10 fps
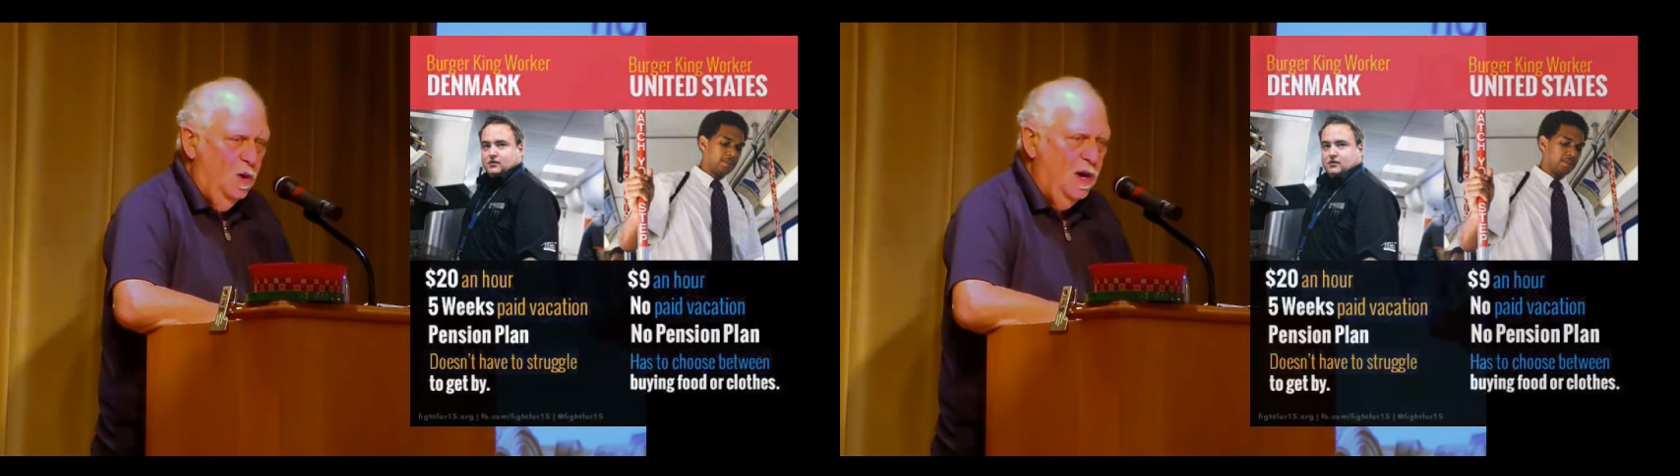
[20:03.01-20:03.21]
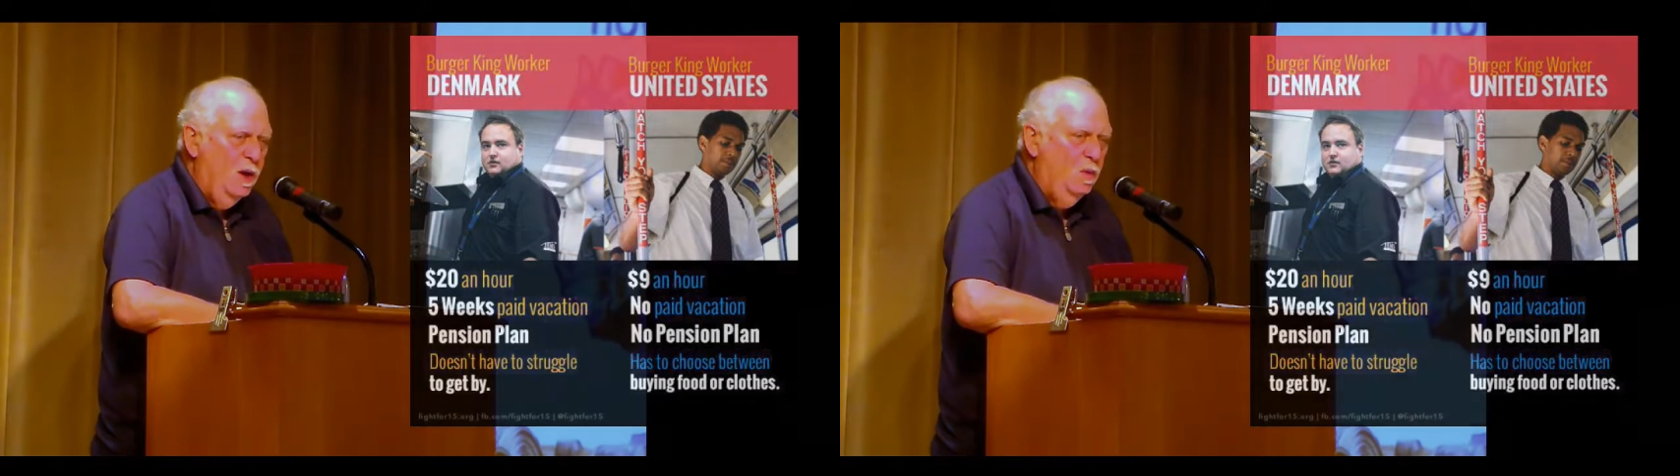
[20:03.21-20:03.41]

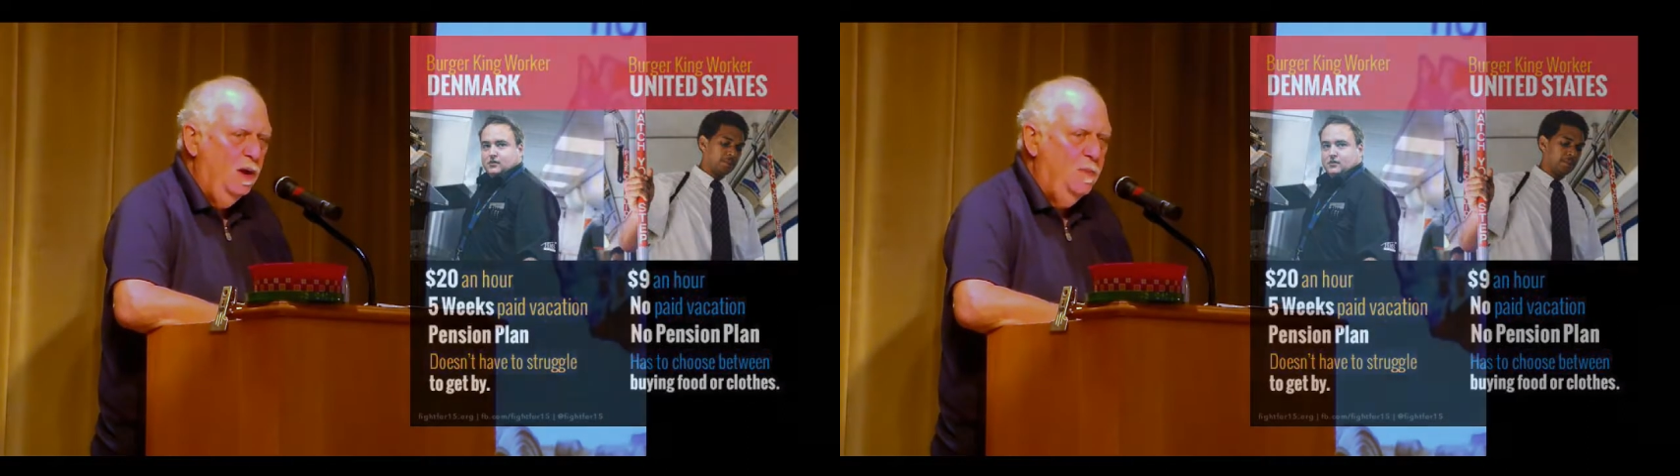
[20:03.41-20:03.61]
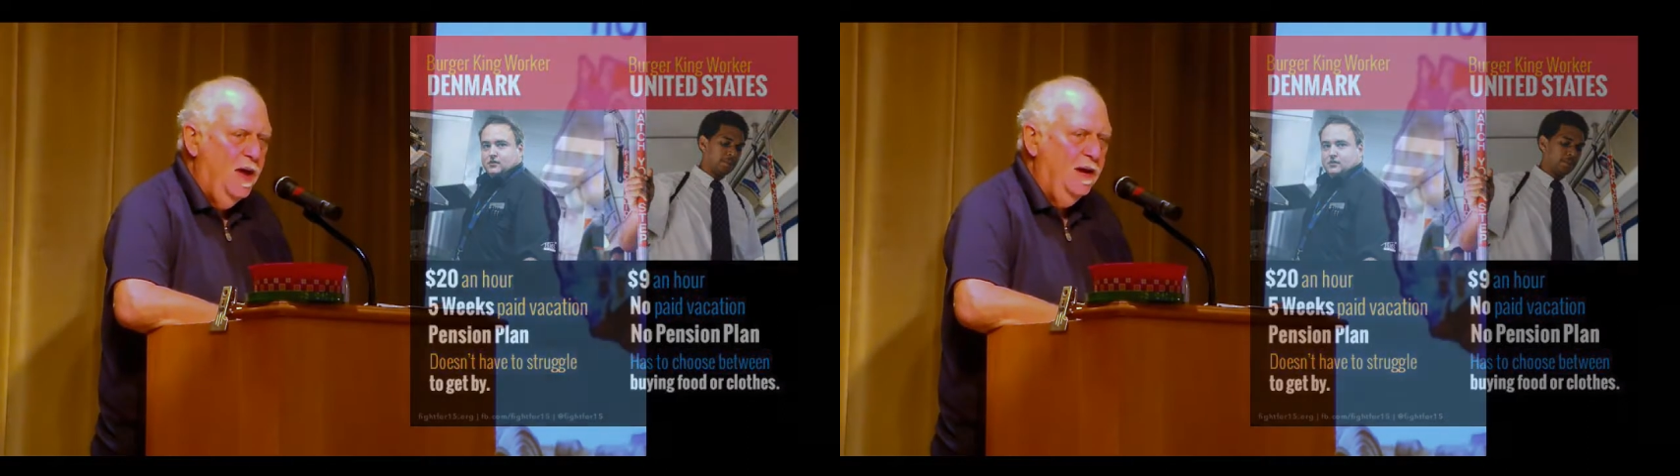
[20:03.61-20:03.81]
when I
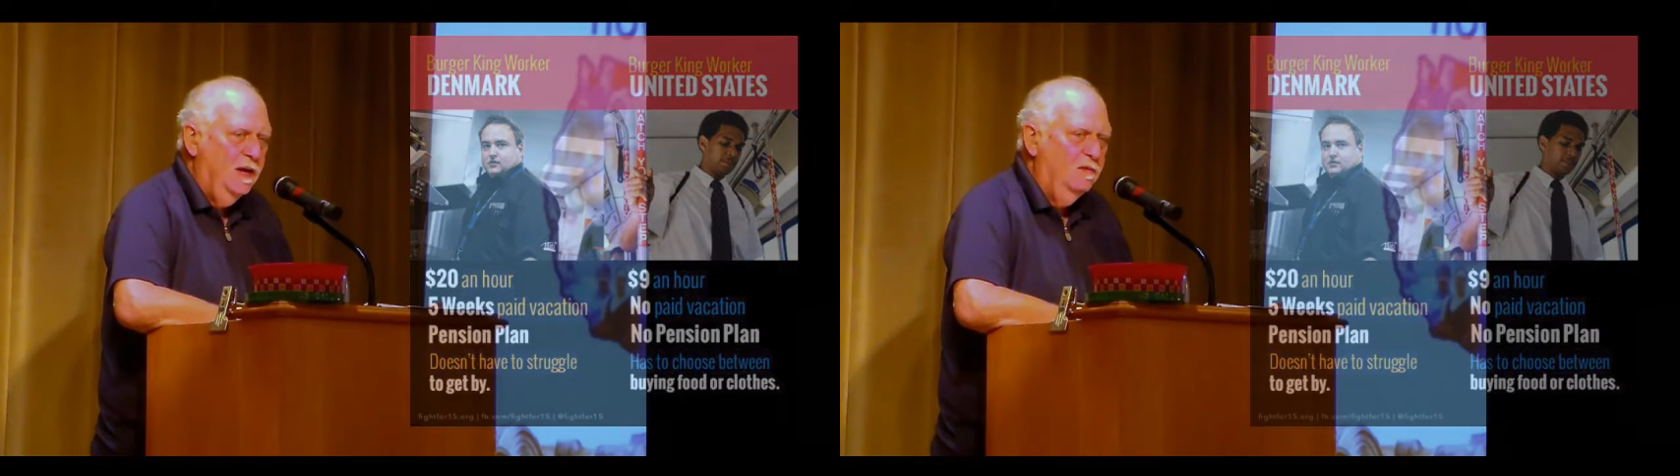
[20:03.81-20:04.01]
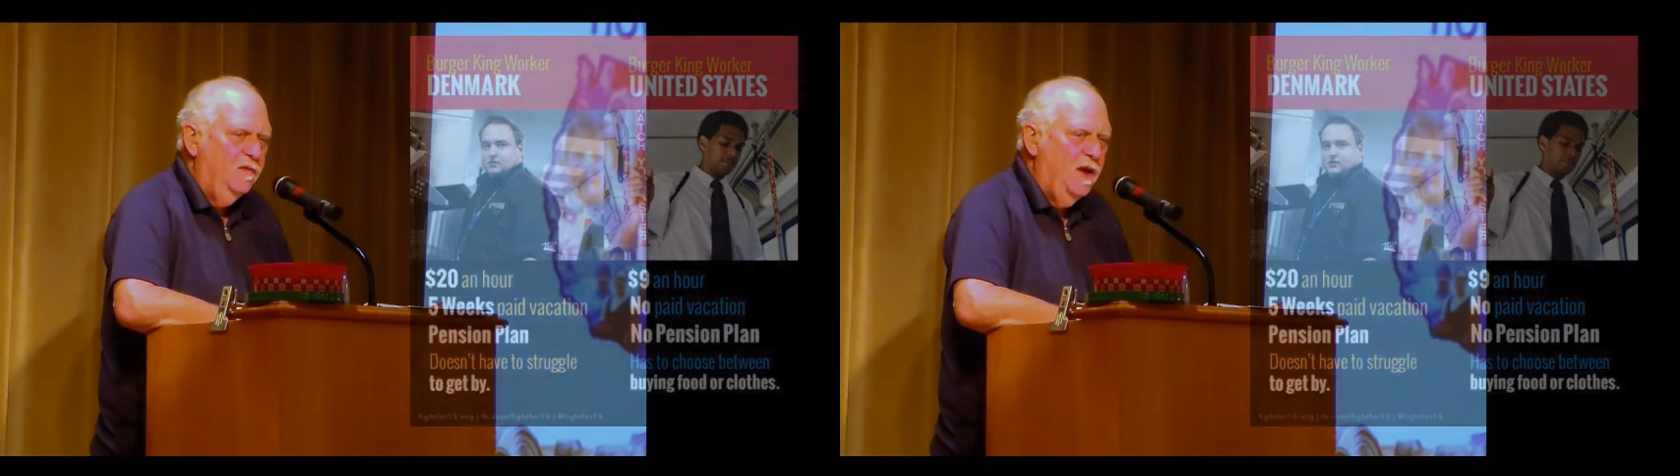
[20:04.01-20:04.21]
went
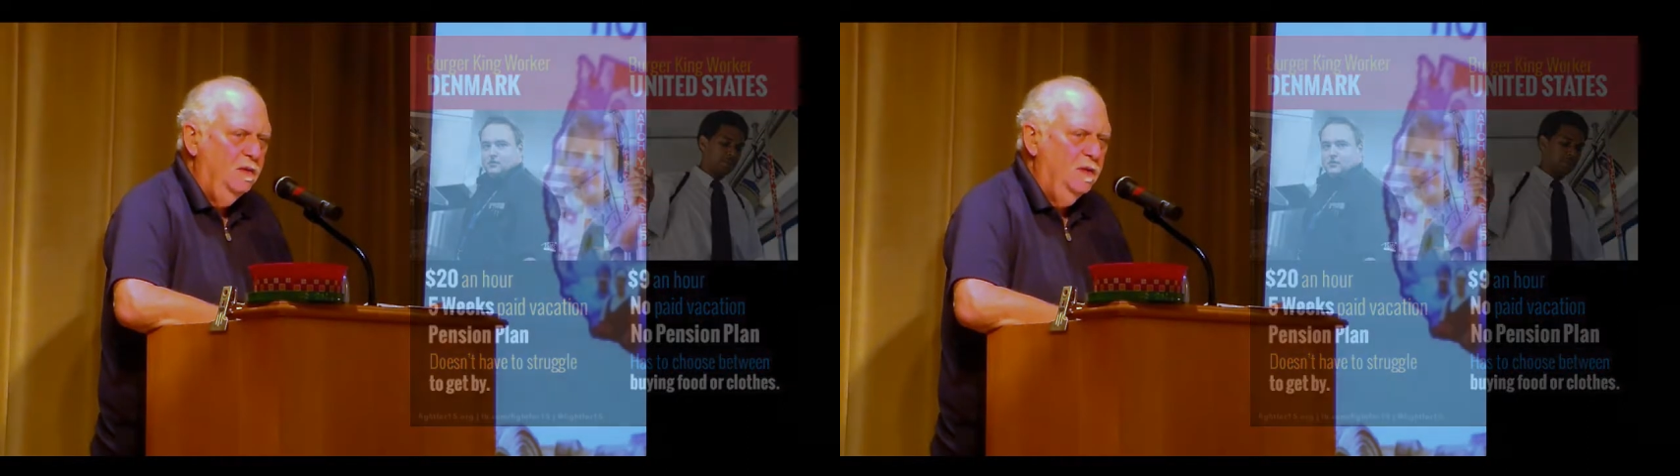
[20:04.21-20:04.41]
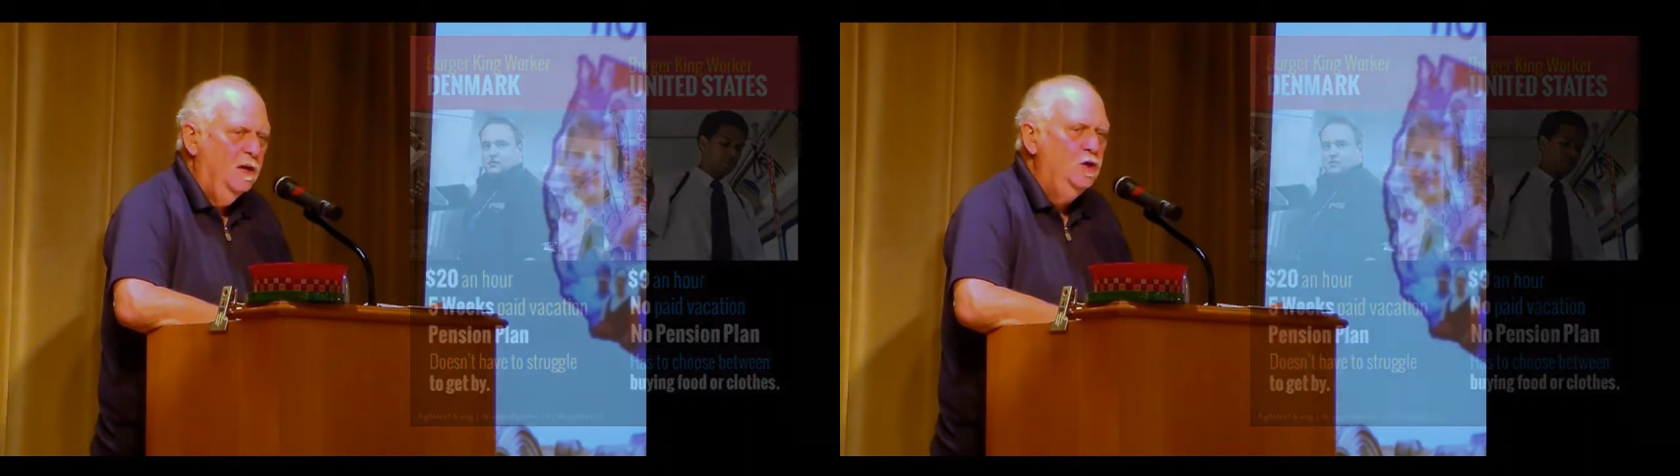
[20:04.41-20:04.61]
back and
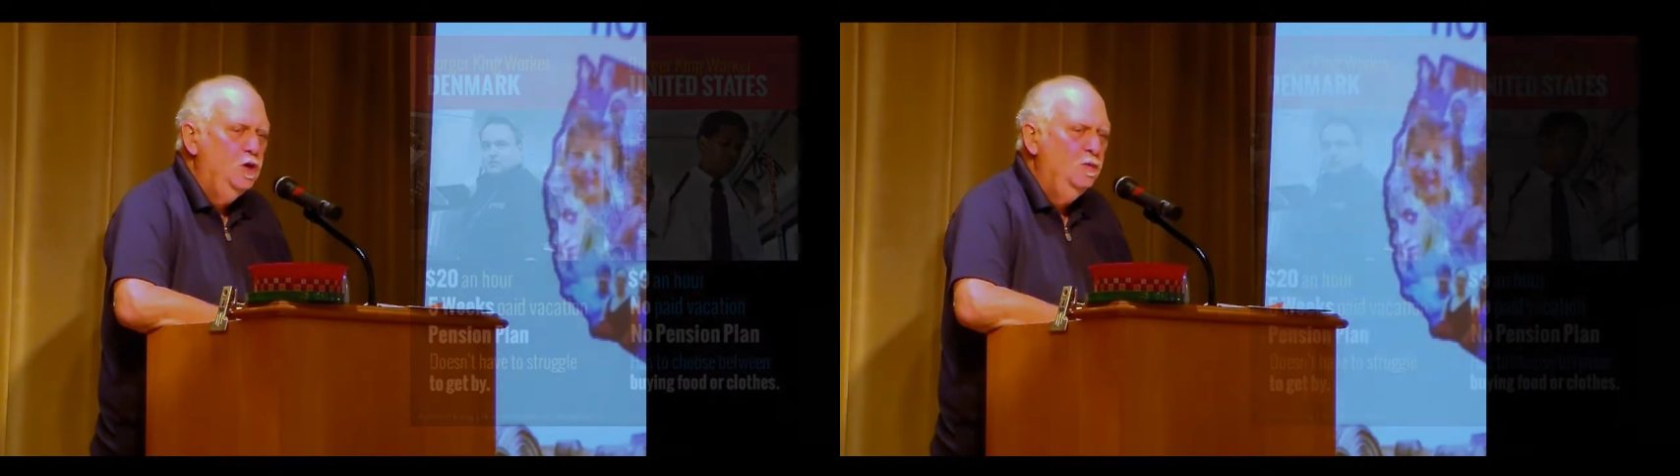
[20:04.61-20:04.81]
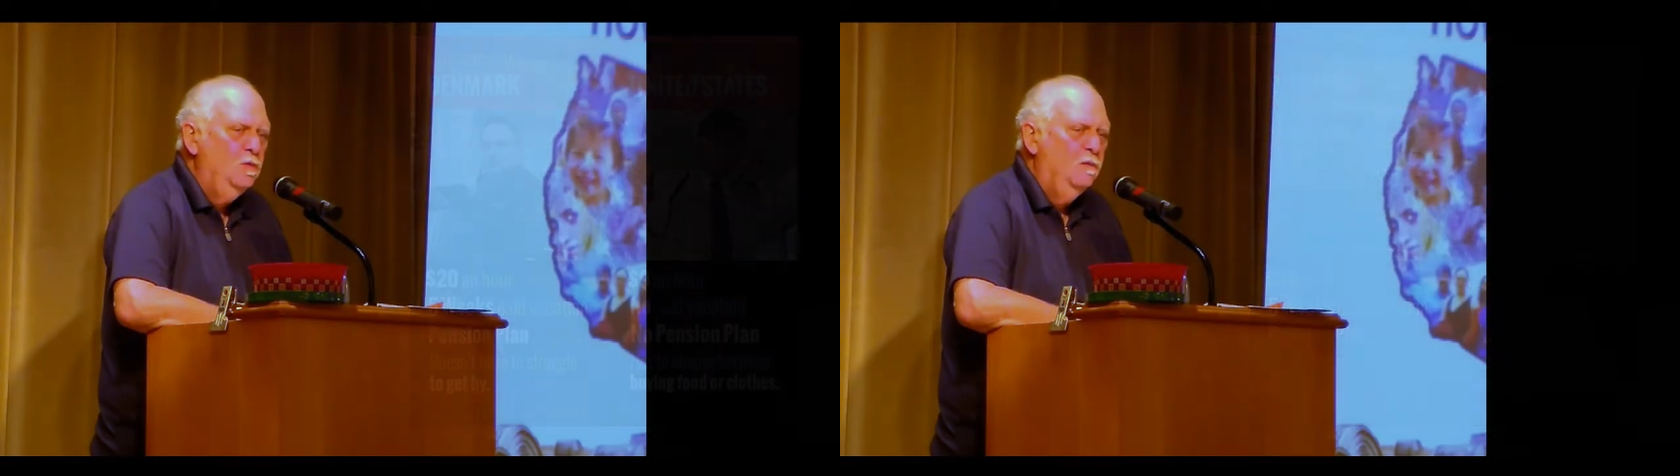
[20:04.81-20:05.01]
found
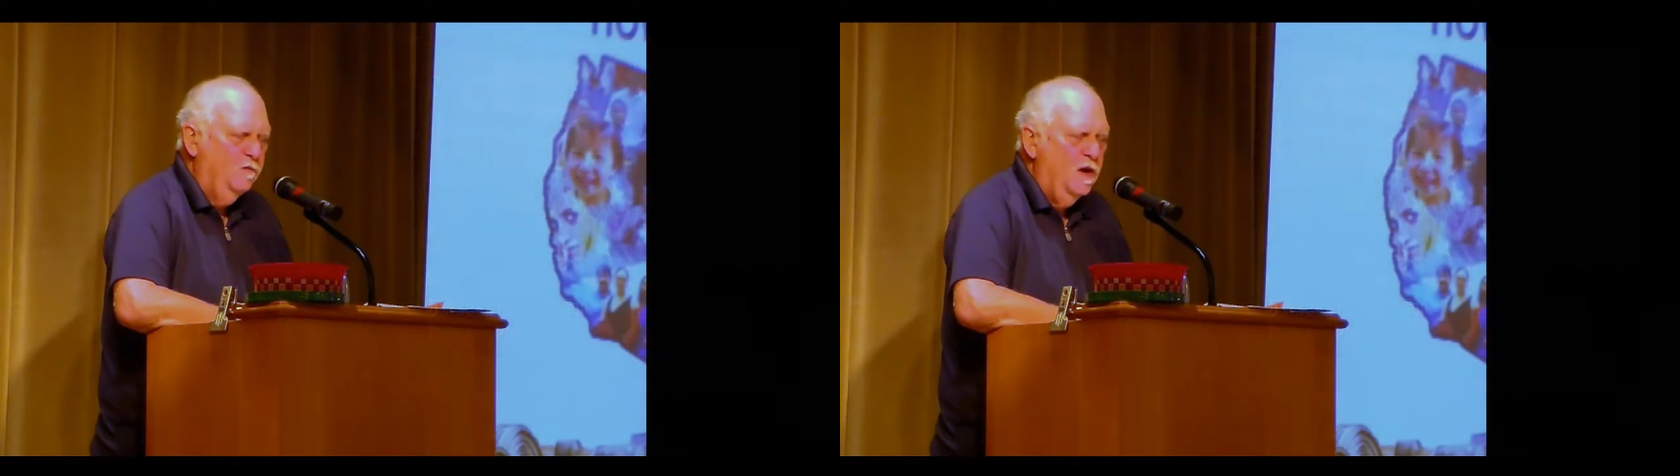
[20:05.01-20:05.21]
the